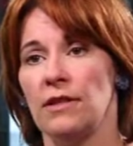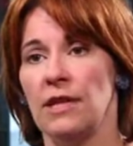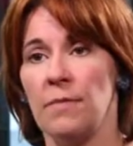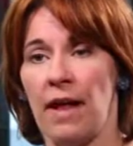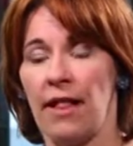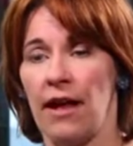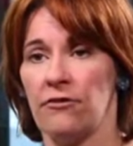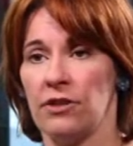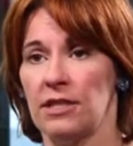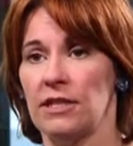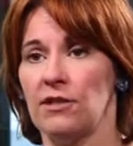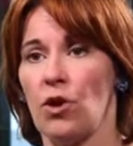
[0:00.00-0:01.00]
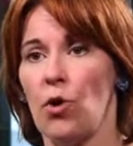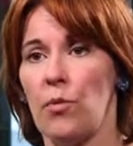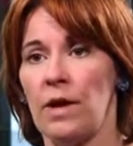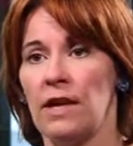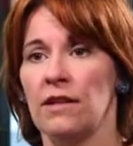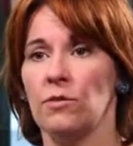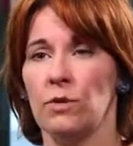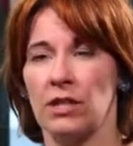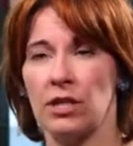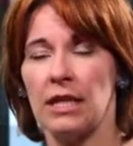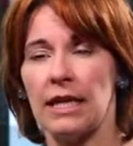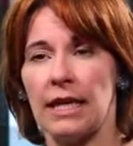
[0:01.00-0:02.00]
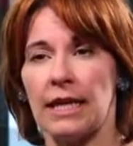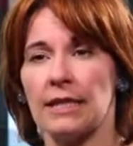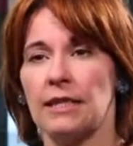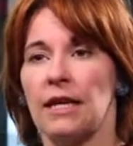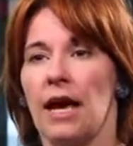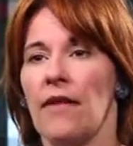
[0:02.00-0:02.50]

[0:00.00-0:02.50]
email addresses opened, which clicked,